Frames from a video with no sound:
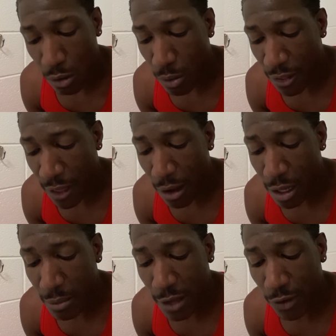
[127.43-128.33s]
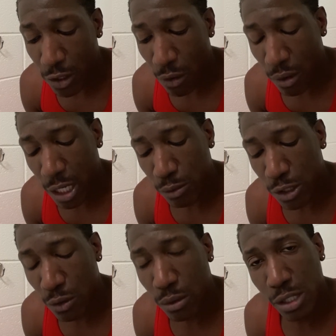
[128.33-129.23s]
without him even knowing he was
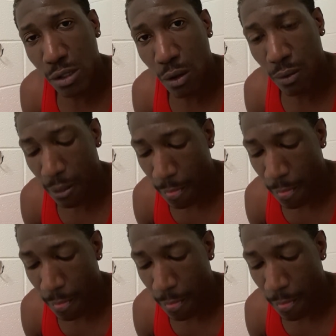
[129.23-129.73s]
doing so.